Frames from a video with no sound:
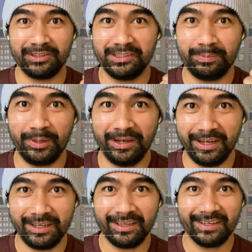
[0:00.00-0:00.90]

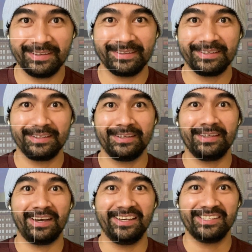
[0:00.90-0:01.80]
spending,
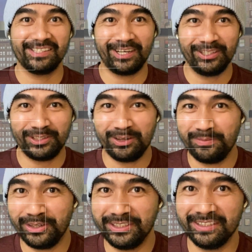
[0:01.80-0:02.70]
start your
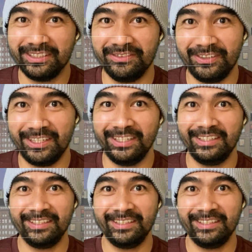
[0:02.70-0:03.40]
emergency fund,